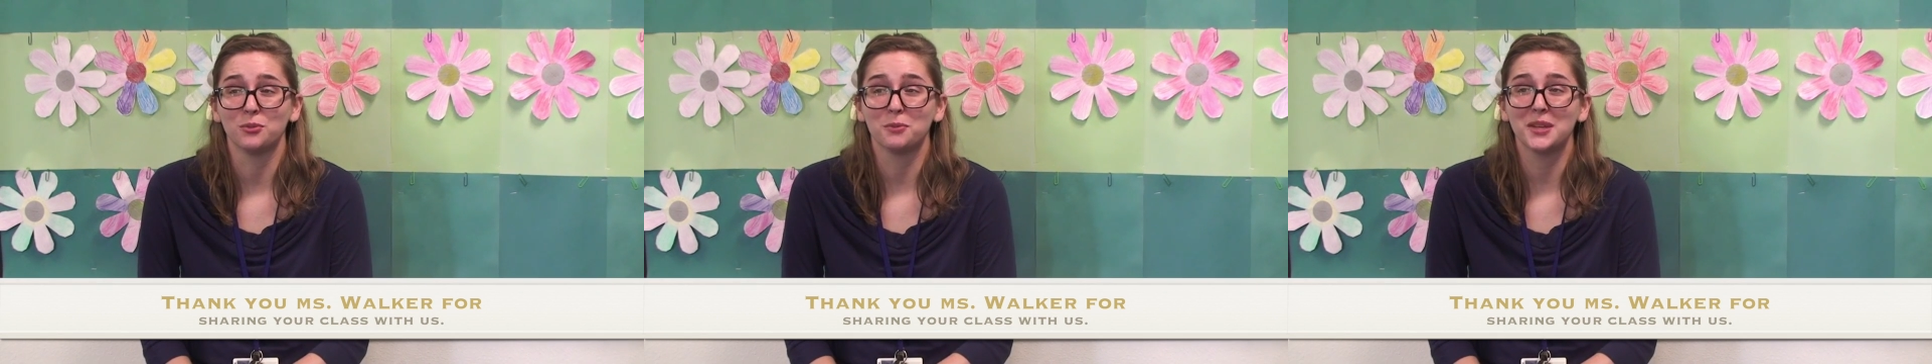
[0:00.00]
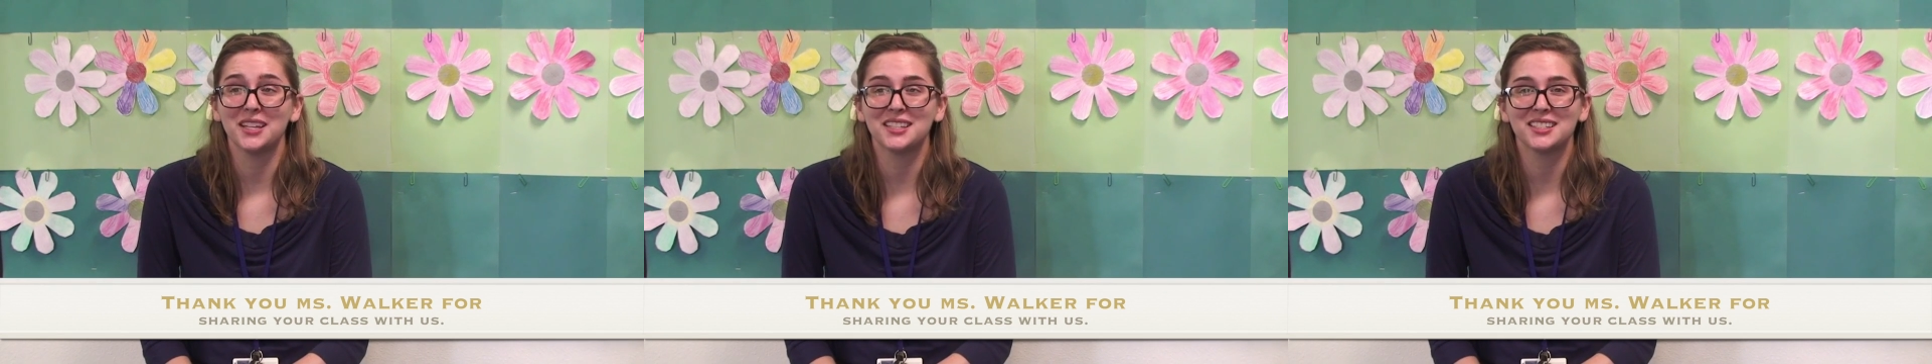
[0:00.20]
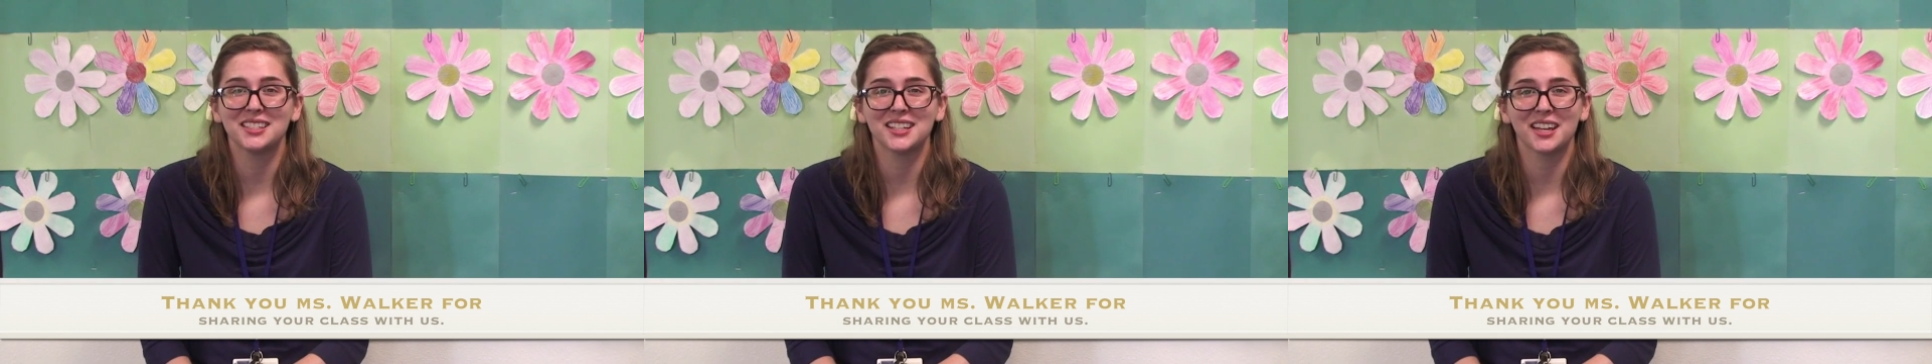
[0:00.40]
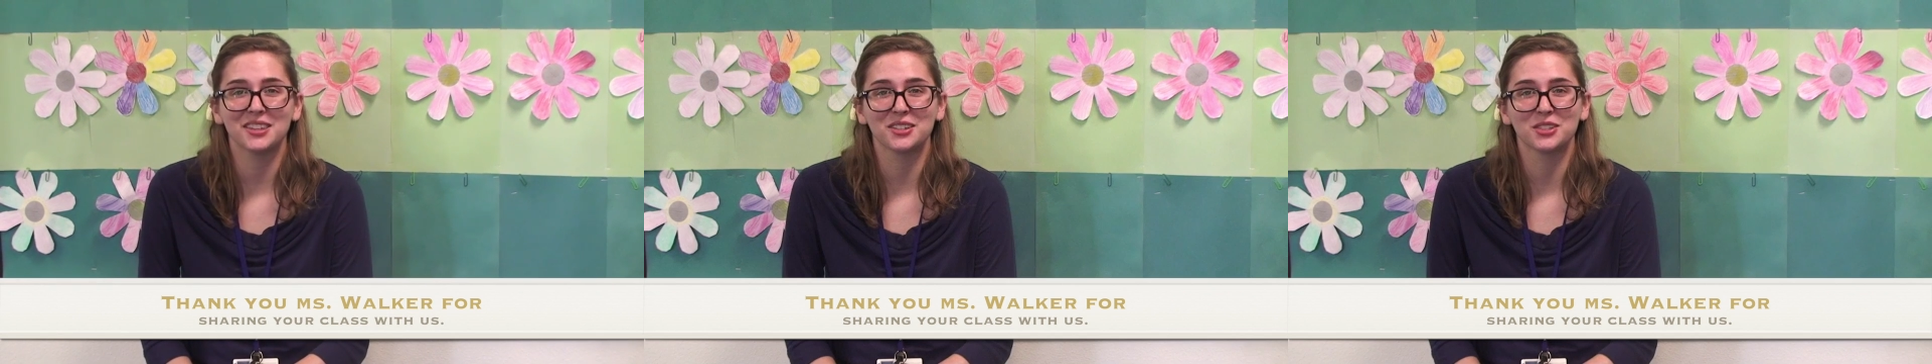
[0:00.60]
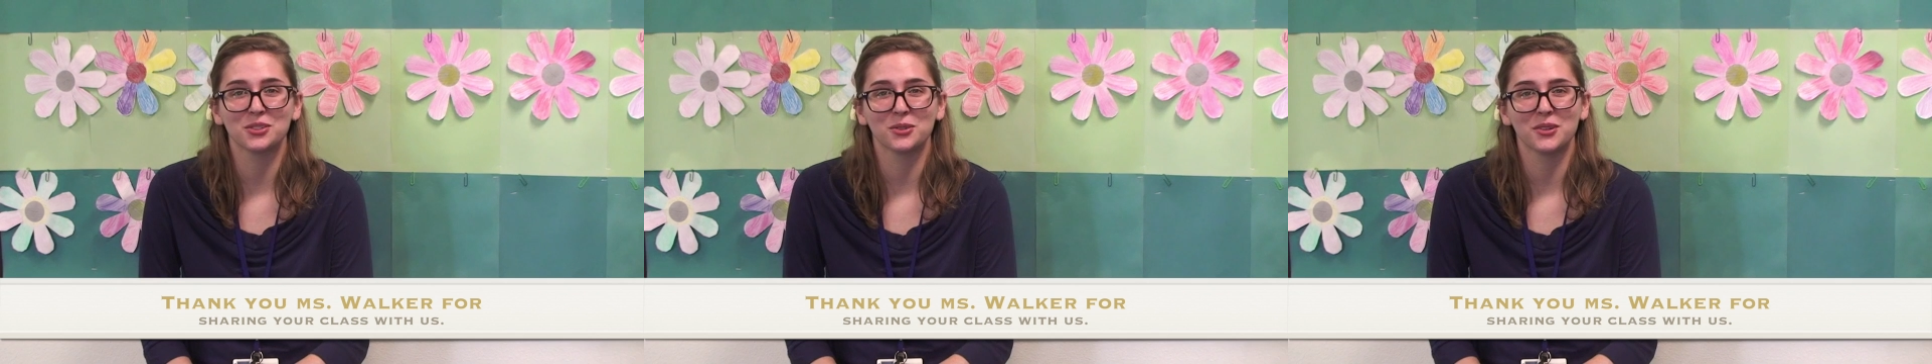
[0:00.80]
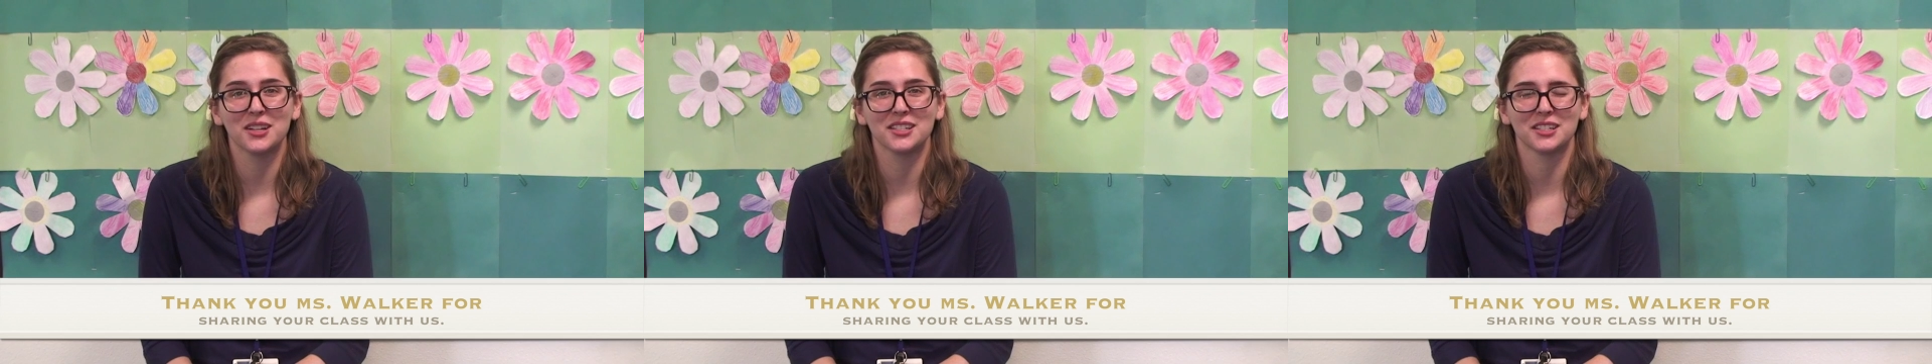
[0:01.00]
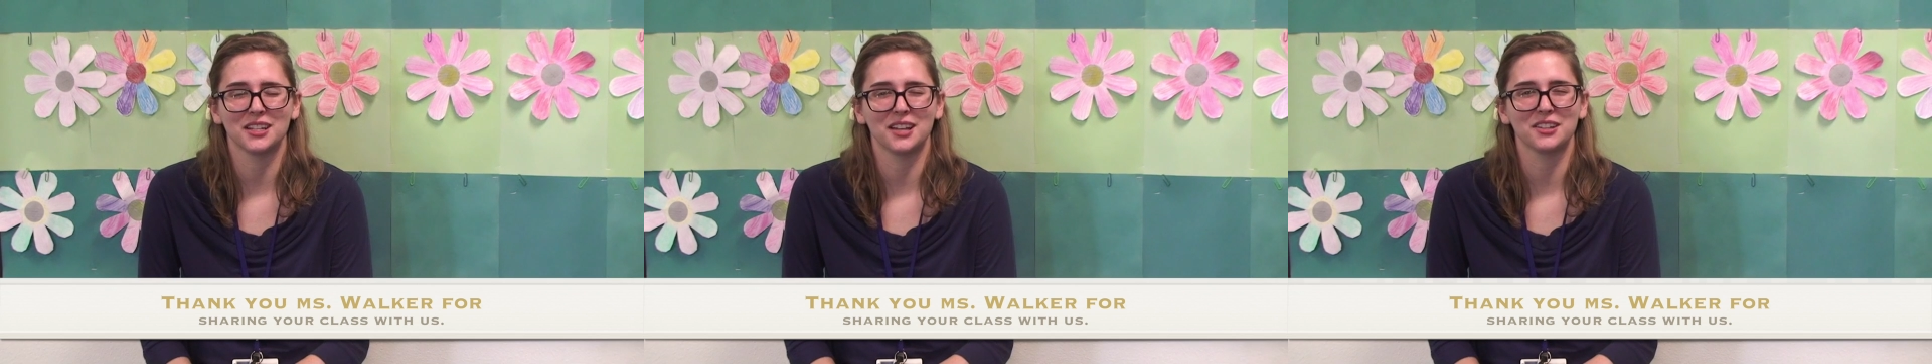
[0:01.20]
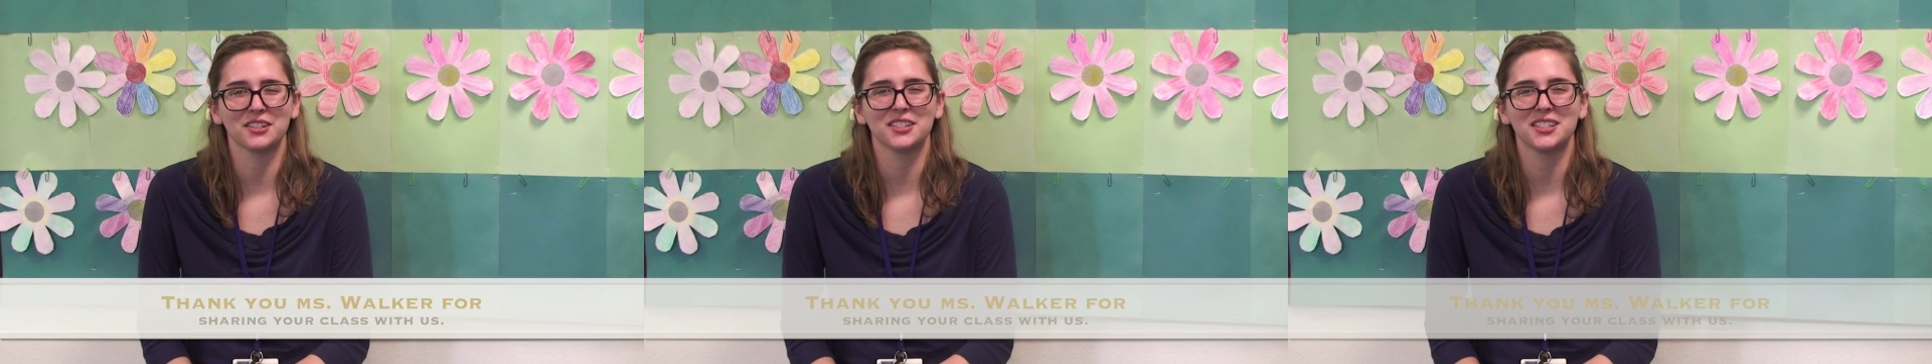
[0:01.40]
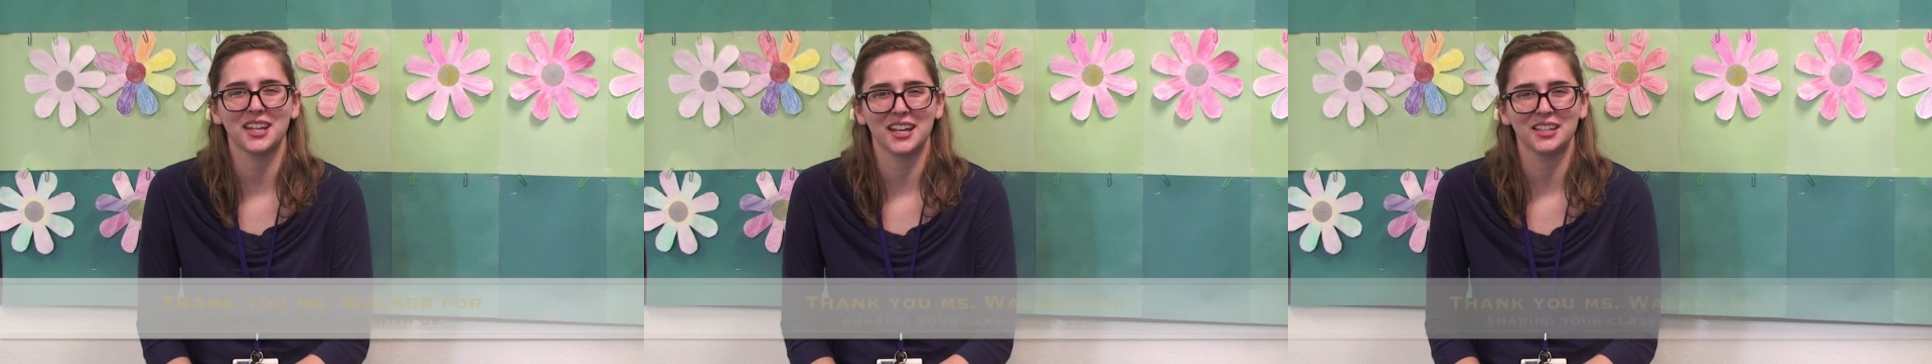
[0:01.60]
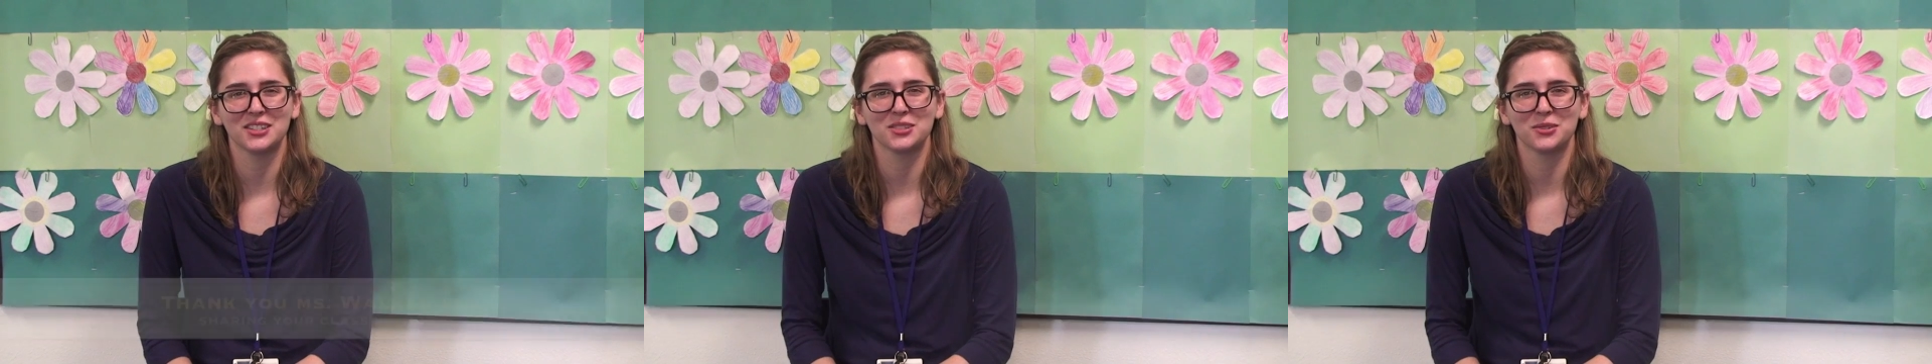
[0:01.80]
piece together stories and
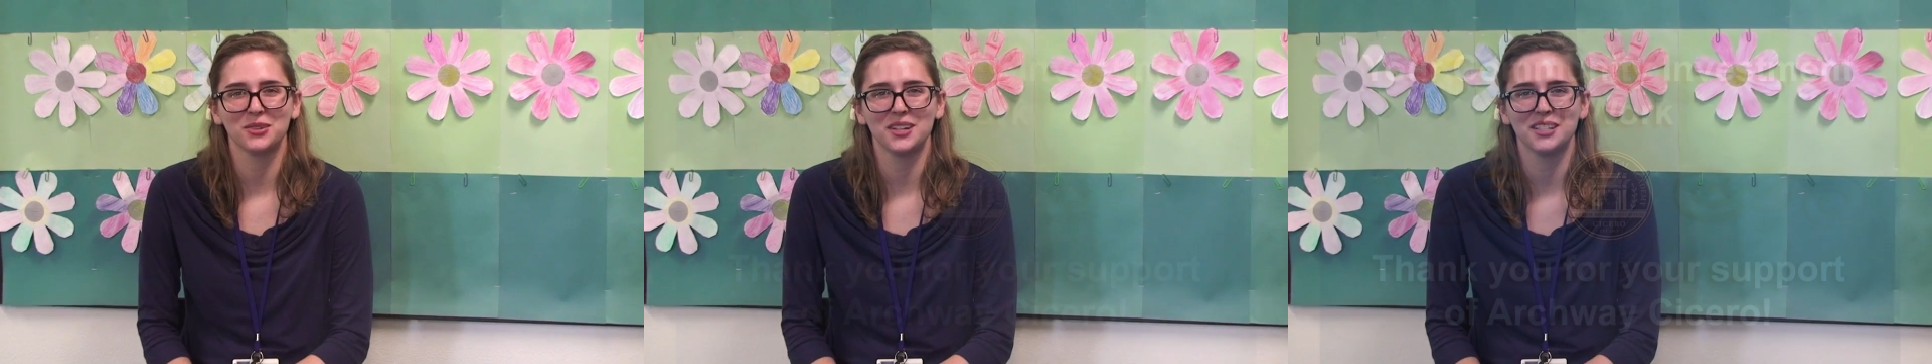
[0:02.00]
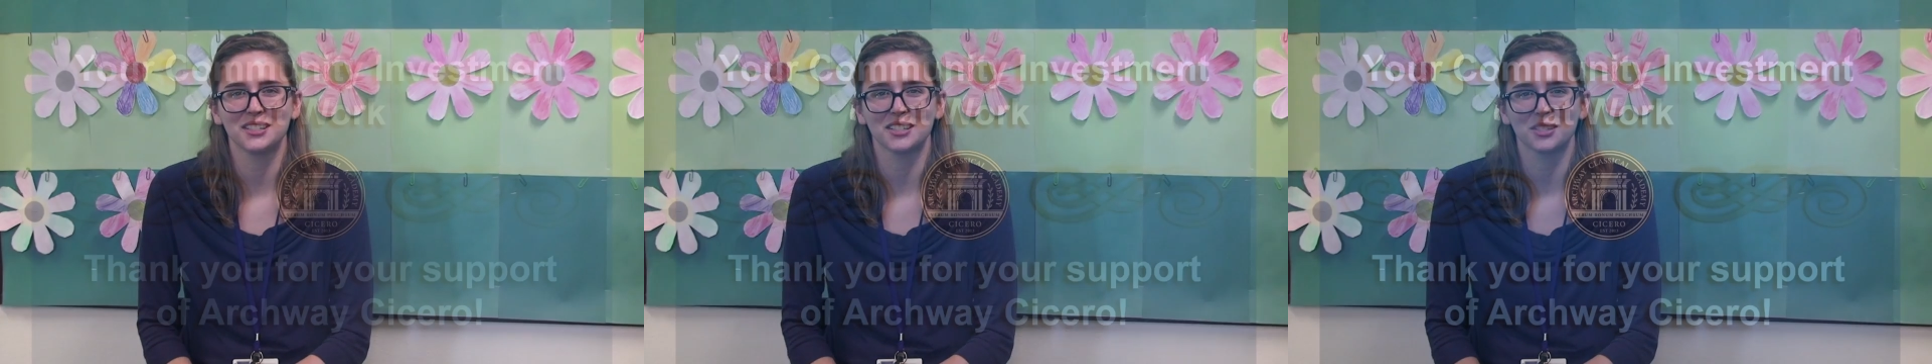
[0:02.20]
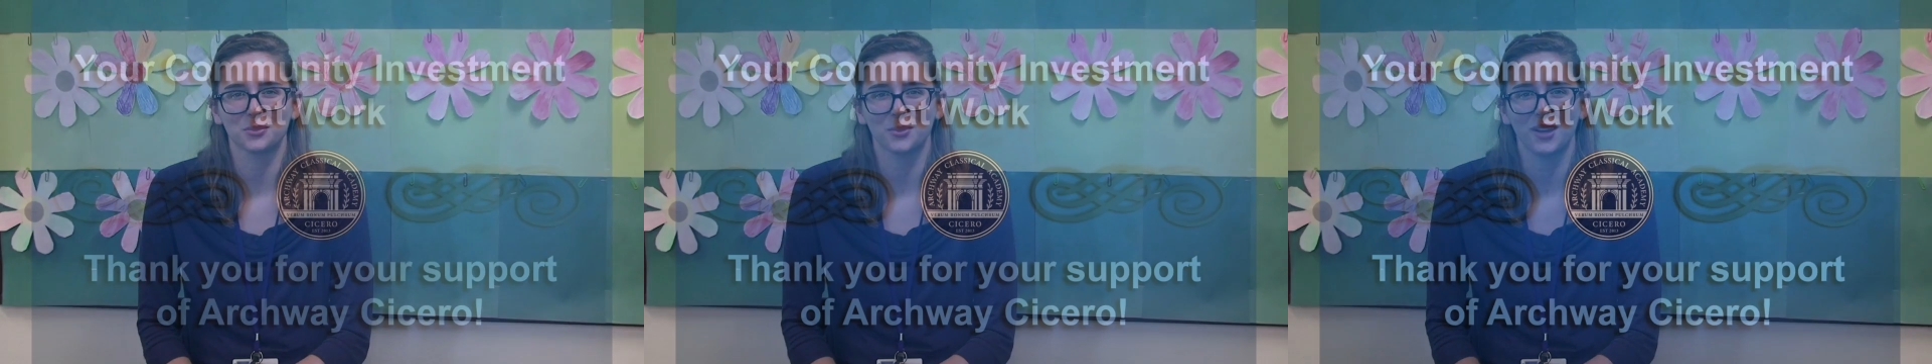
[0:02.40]
understand stories as